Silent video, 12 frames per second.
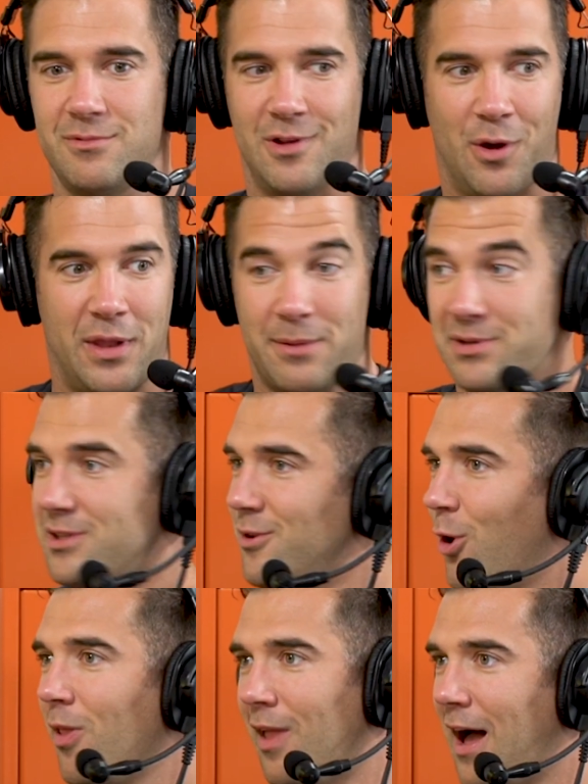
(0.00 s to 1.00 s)
know that I'm
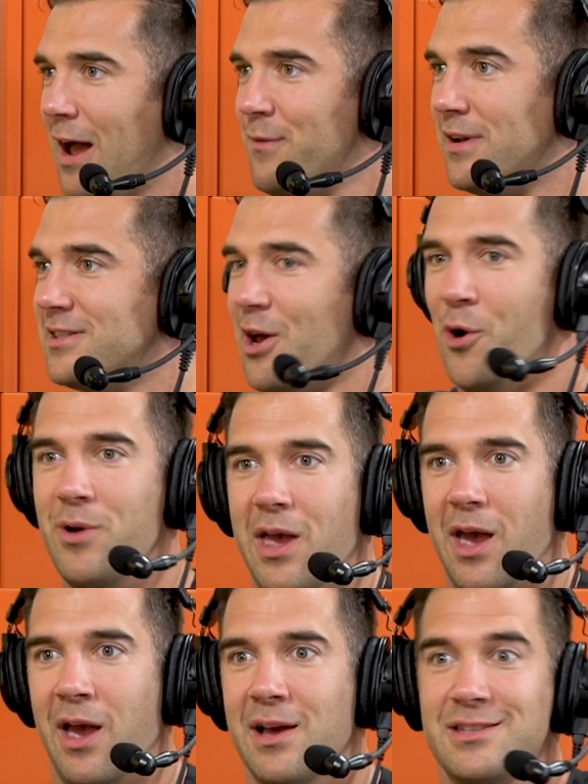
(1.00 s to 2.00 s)
still alive and it's
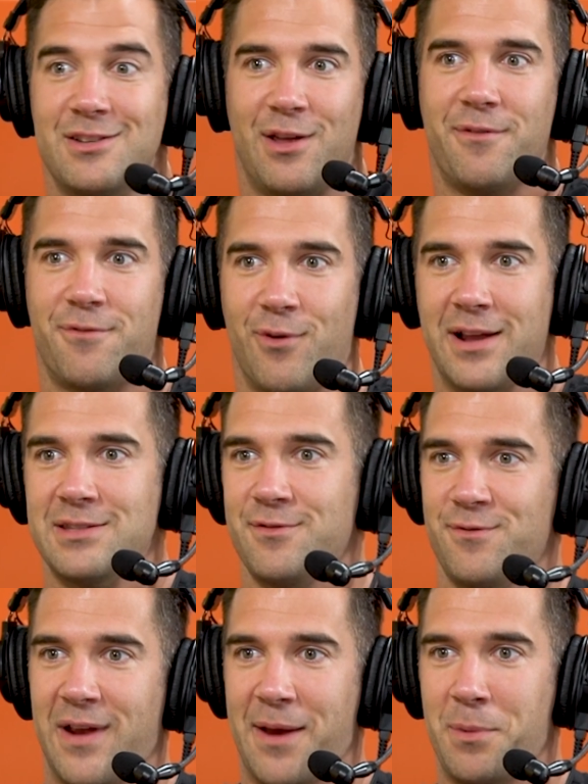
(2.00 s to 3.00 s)
okay. I still have friends
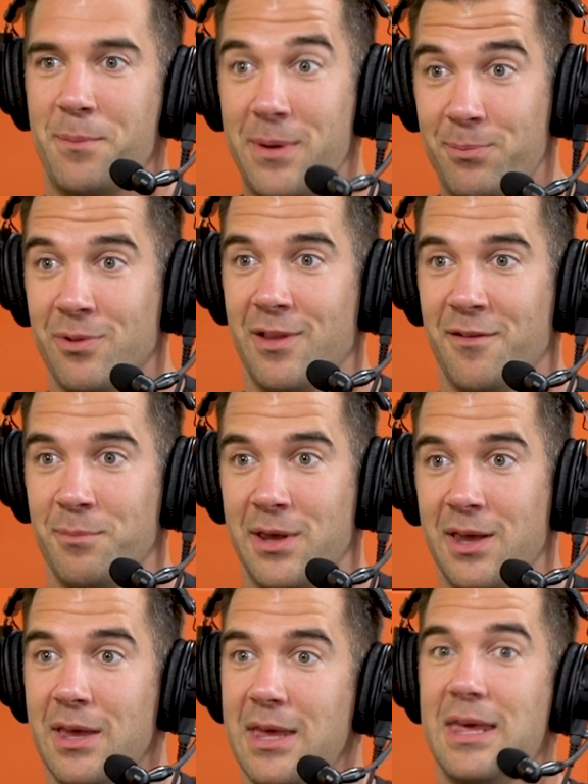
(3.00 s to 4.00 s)
and family and people love
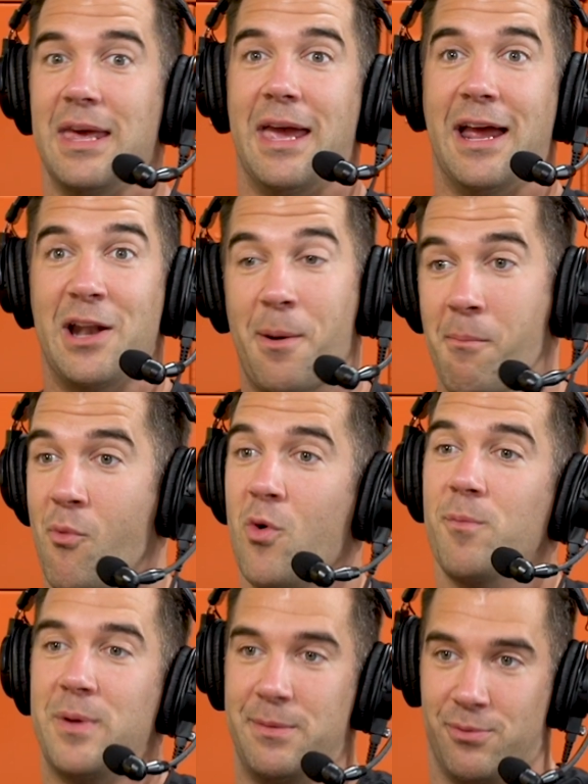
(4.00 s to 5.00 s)
me. And now
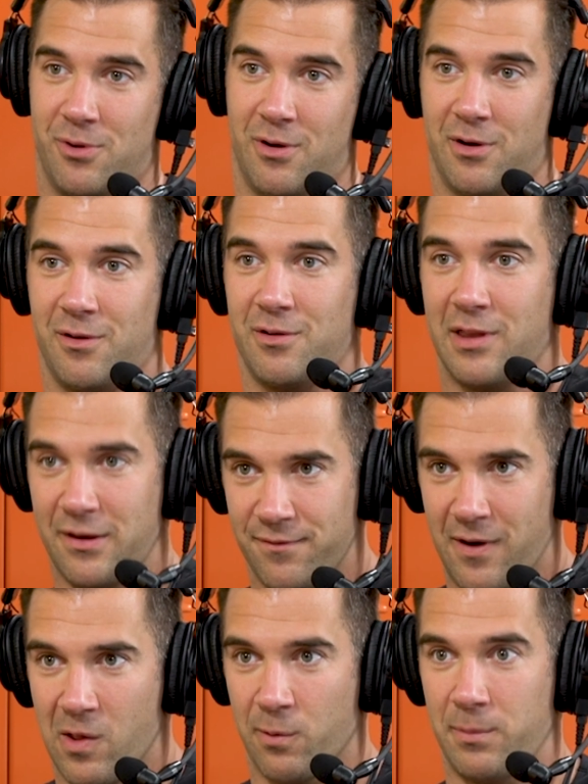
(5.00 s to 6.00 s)
more people are like
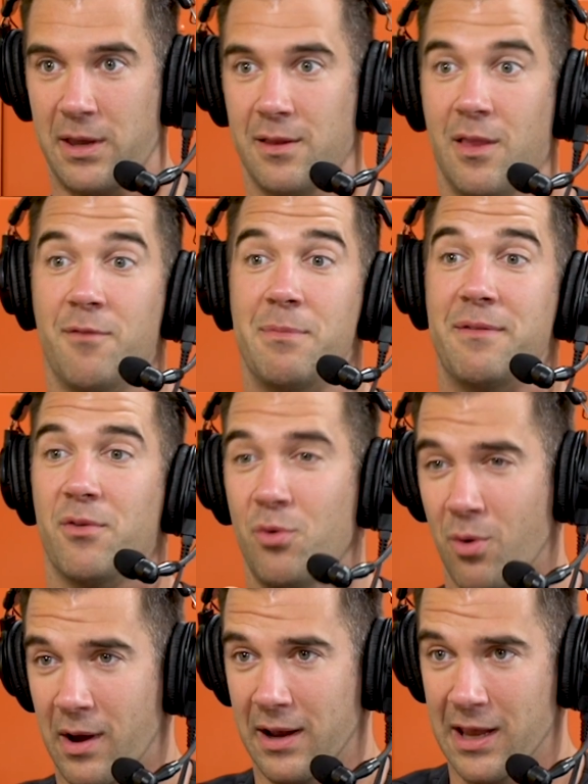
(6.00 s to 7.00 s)
following me and love me for
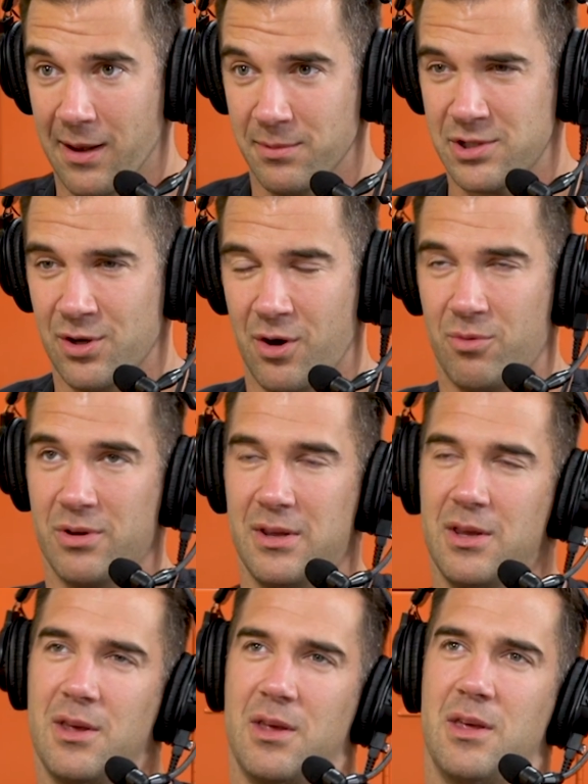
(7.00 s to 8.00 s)
who I am. So
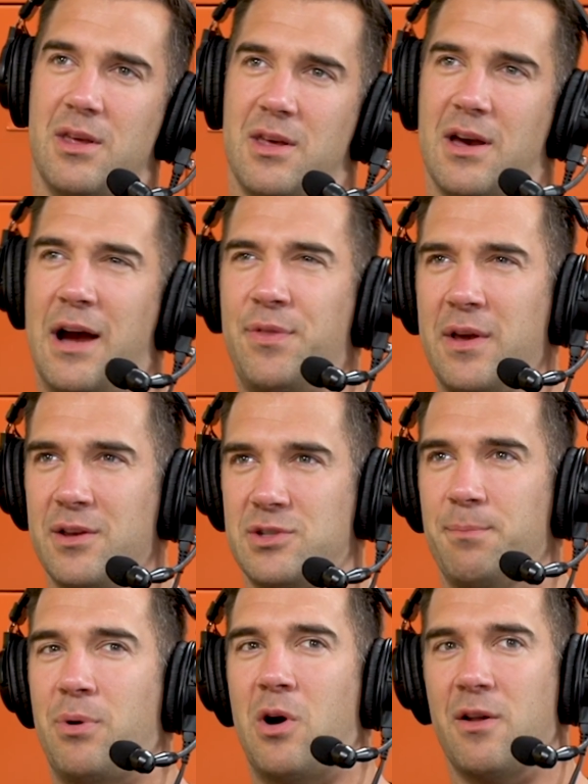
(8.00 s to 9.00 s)
I think
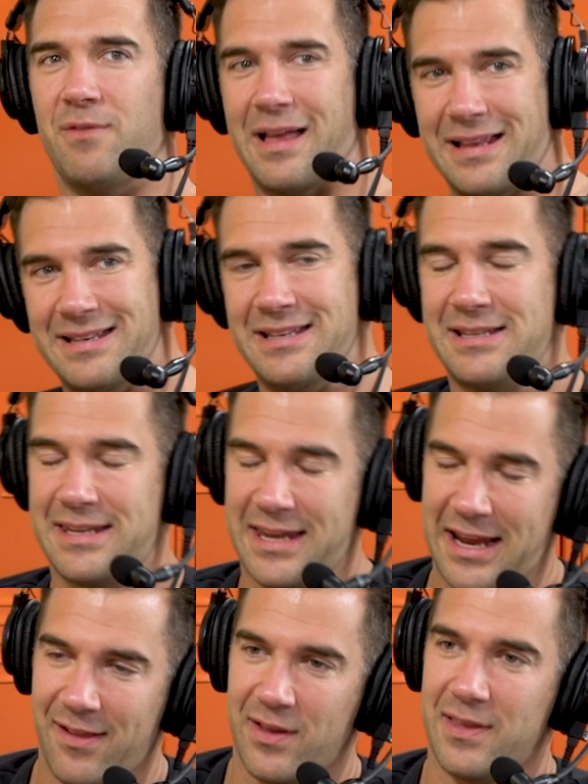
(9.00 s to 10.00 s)
it's a part of like
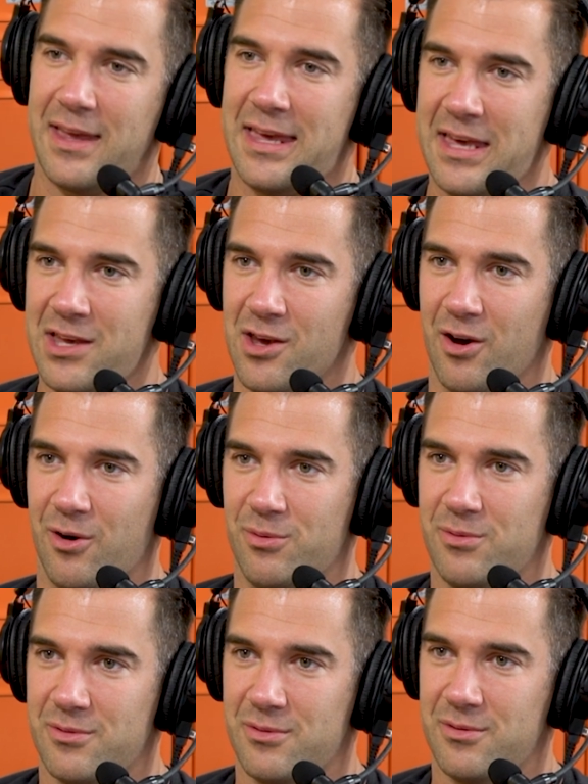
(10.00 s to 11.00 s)
killing the
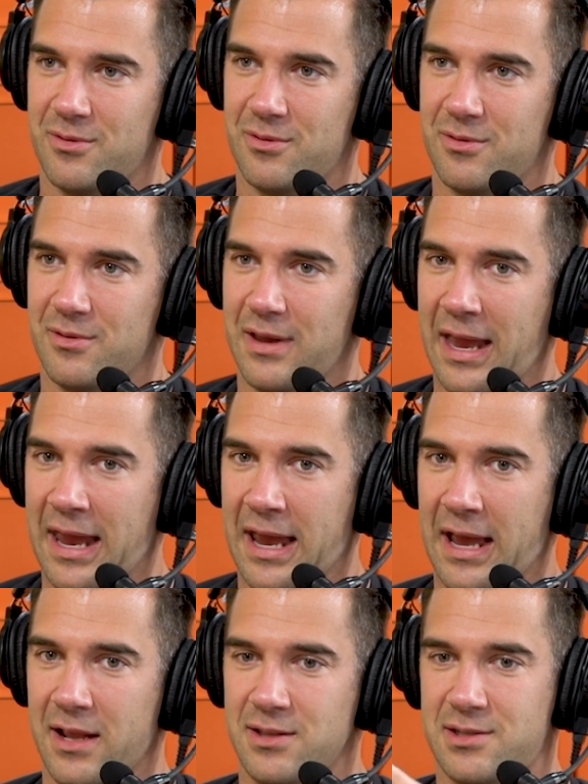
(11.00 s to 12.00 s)
ego
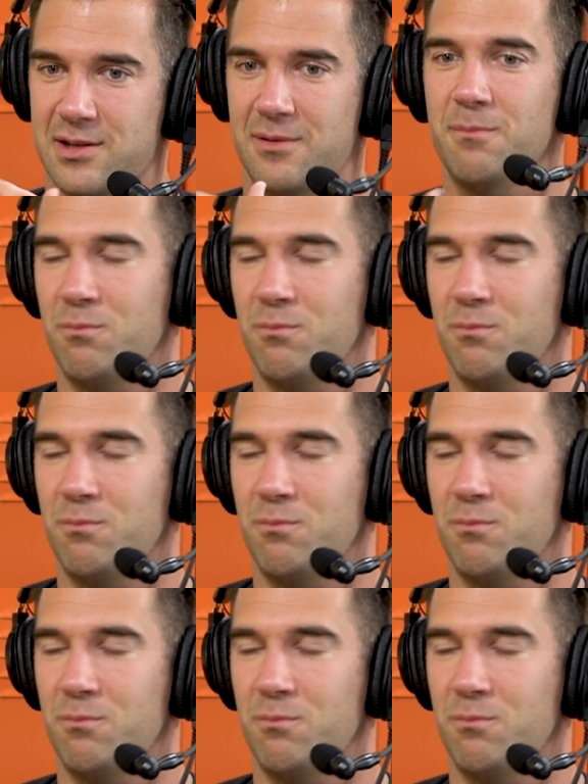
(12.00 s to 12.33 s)
and